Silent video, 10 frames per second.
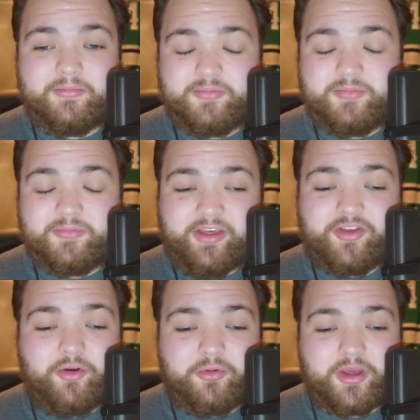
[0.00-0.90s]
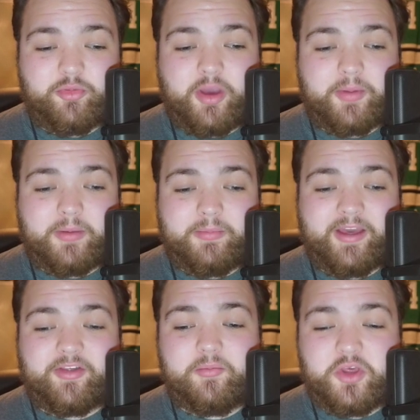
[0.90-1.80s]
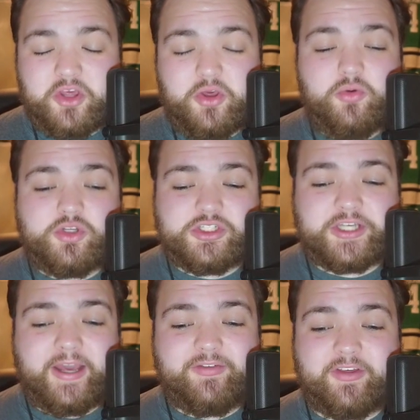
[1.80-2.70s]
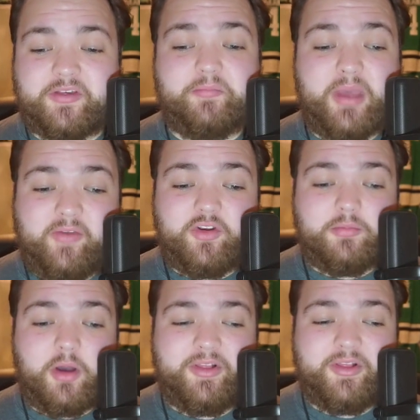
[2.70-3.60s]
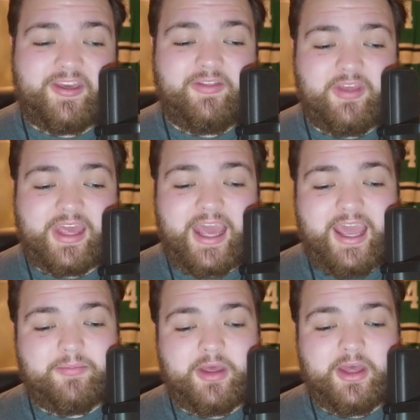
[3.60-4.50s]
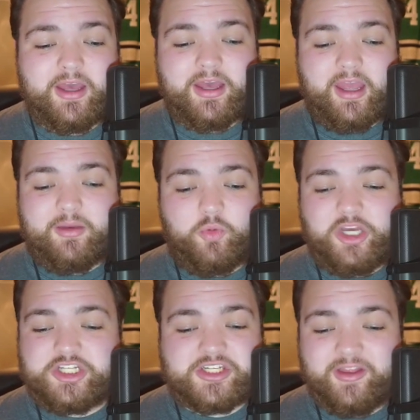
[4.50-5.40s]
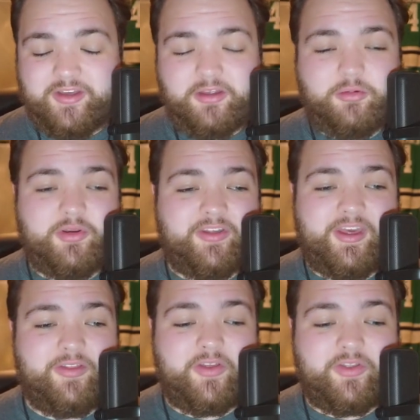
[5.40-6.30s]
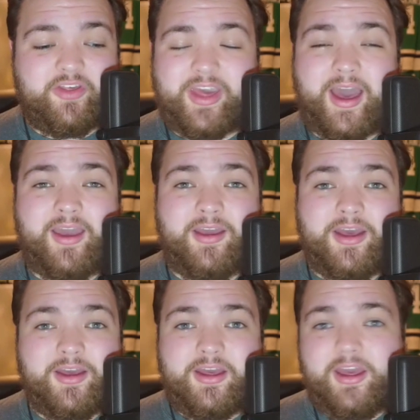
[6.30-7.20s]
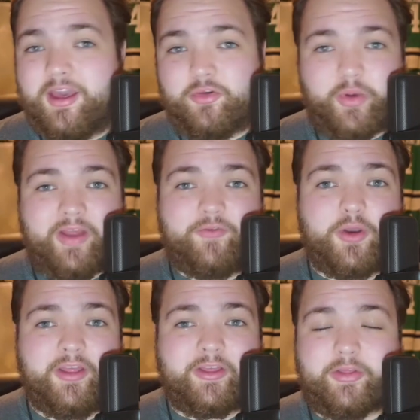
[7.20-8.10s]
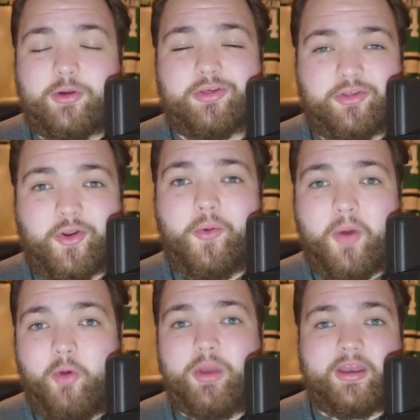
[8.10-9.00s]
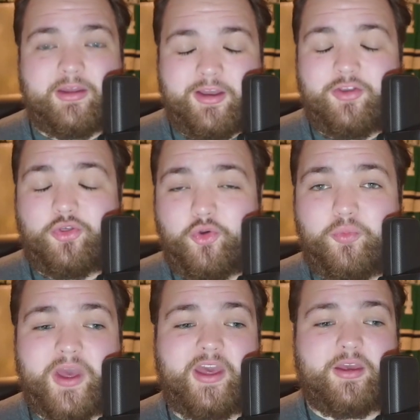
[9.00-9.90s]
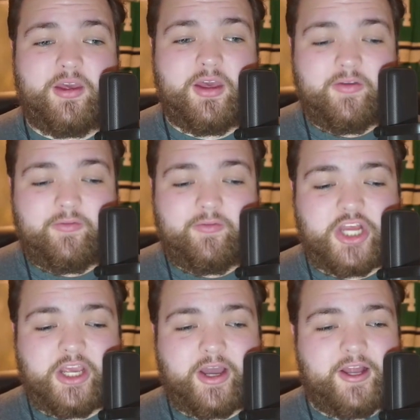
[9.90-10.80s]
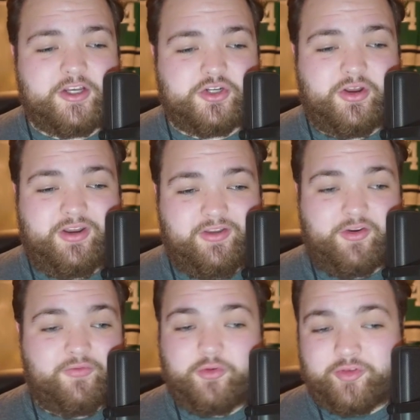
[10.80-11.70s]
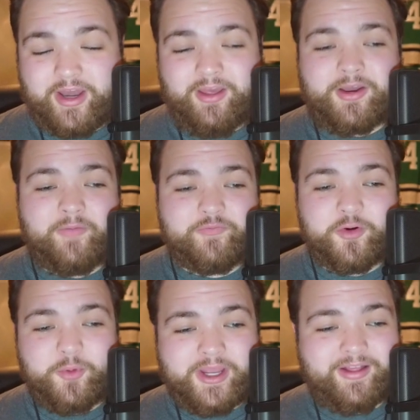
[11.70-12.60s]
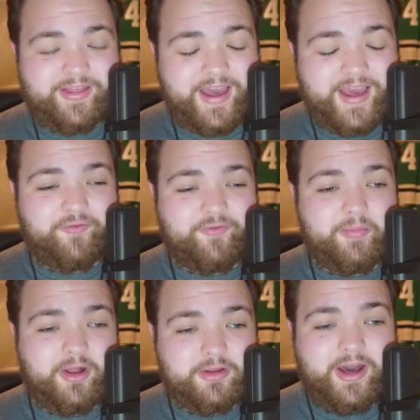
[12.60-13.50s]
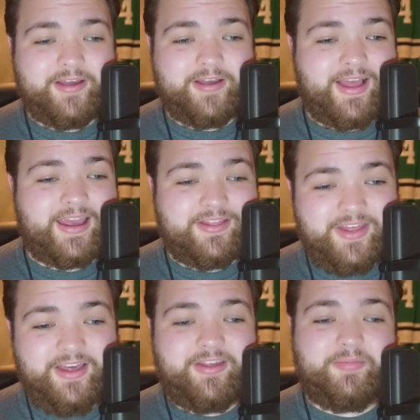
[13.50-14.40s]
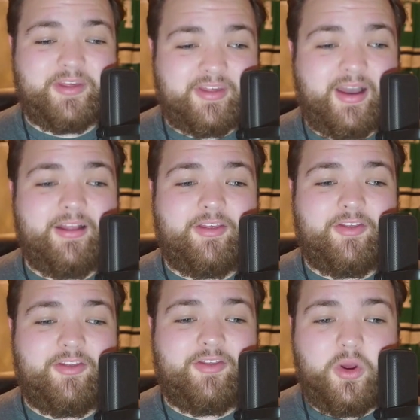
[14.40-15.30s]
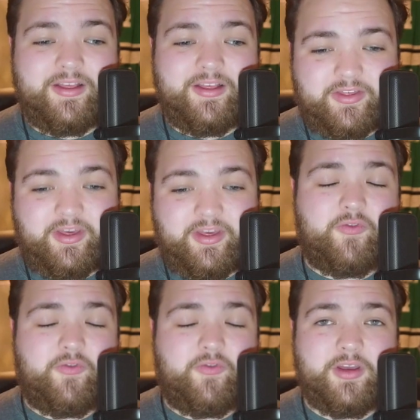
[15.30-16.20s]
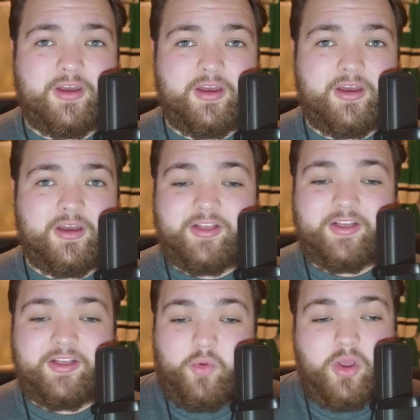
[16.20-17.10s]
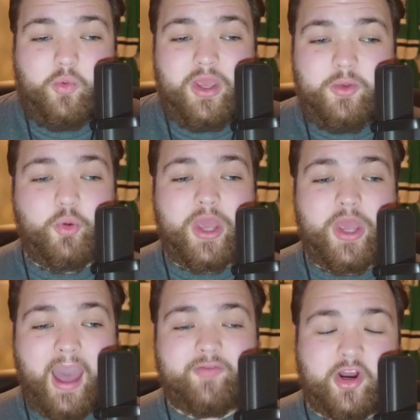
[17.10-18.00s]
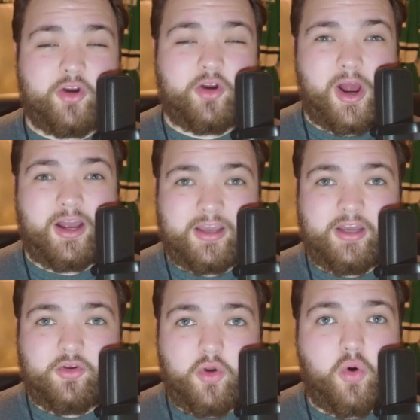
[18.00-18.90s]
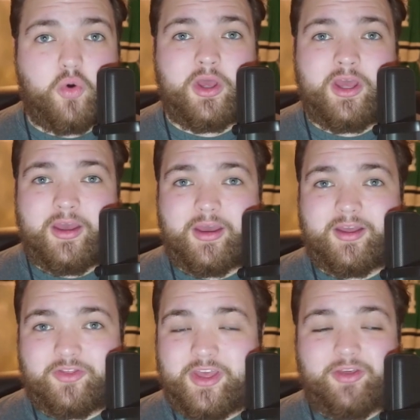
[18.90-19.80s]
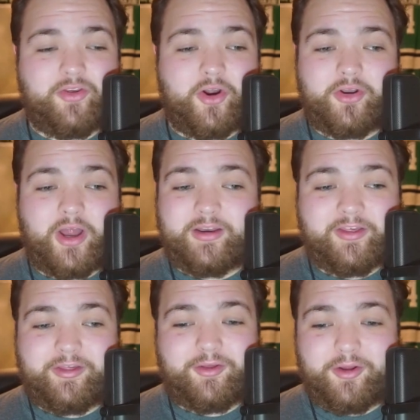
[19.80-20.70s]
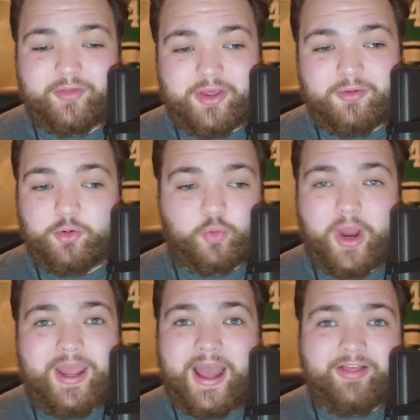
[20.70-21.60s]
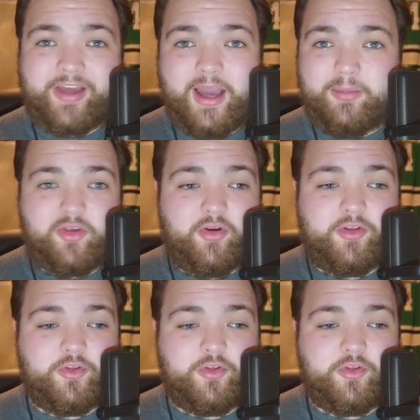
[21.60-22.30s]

Jake still comes up and makes some huge saves at some pivotal moments in the game. And we just continue to see that this guy is ready for anything. There is no moment too big for Jake Oettinger. And so if there's any comfort we can take from a loss like this, besides the point itself, It's that we have our rock in goal. Things are not necessarily great at times during